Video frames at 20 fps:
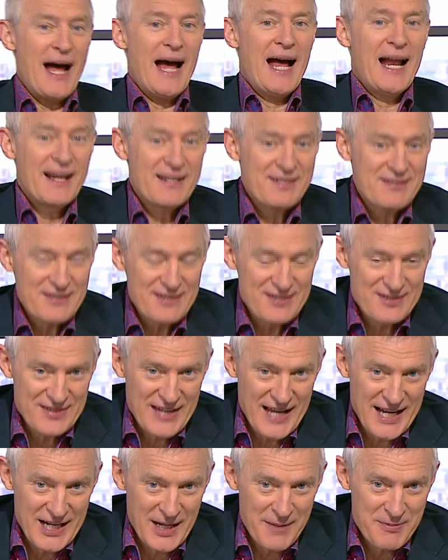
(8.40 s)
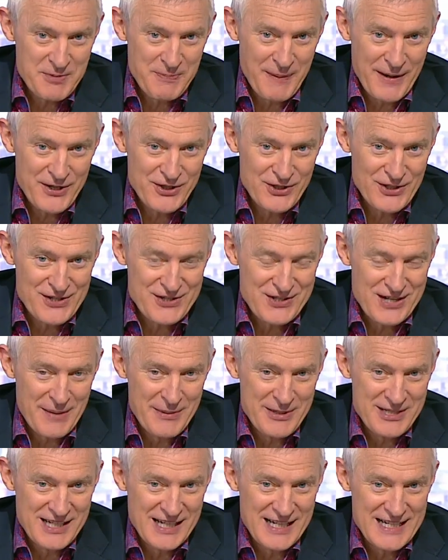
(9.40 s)
Alistair's stand-up special is
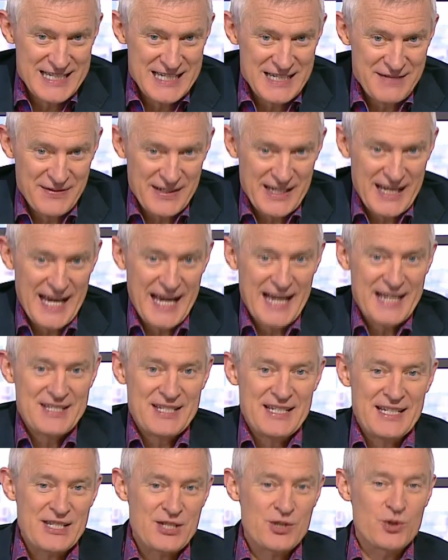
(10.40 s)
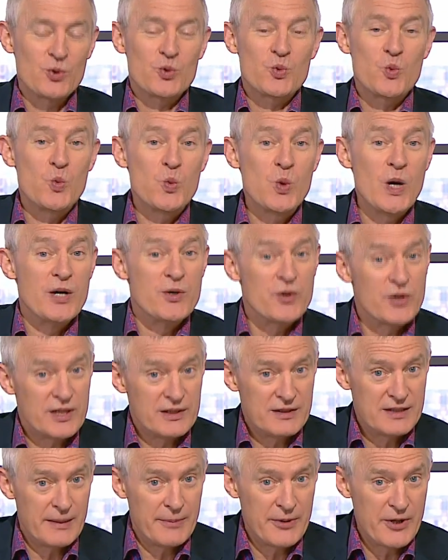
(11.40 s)
coming to ITVX. It is called Woke,
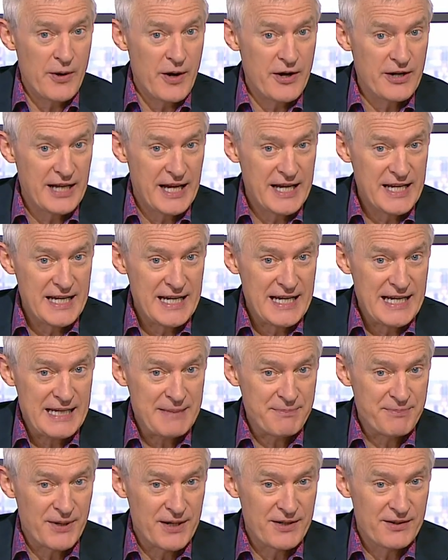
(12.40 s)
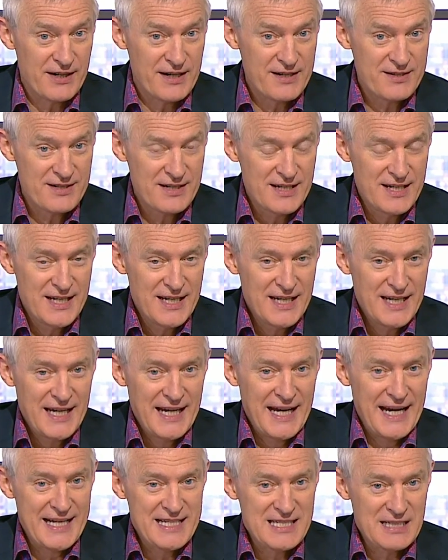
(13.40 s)
W-O-K-E, in progress.
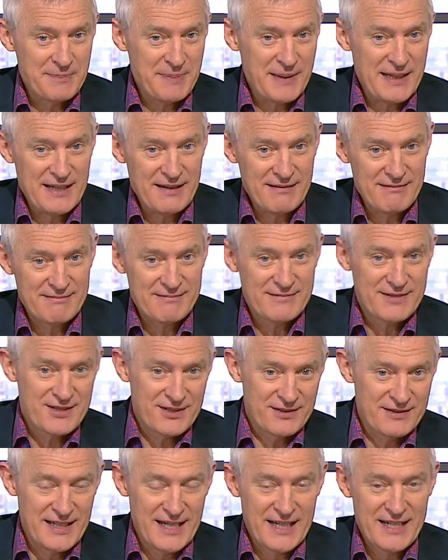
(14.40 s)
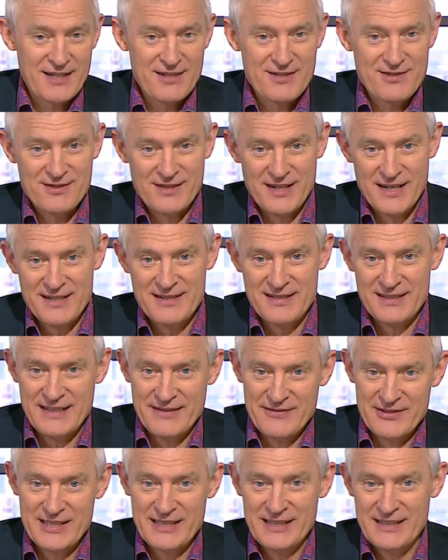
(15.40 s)
It's about Sunak and strikes and
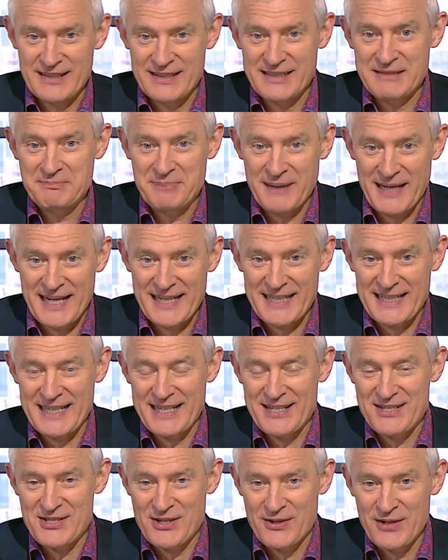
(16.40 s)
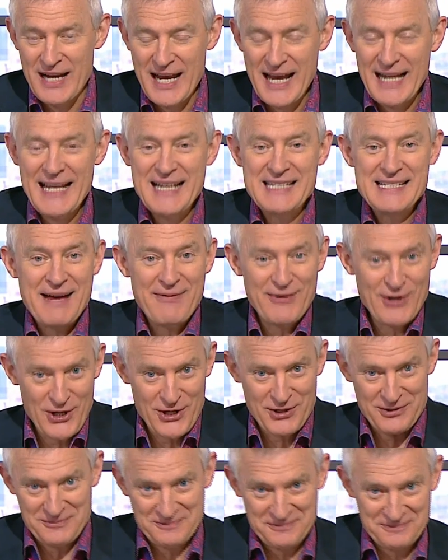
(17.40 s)
everything going badly and so on. Let's have a
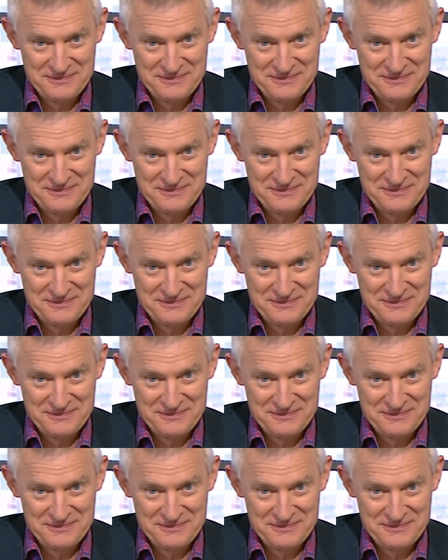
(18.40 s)
look.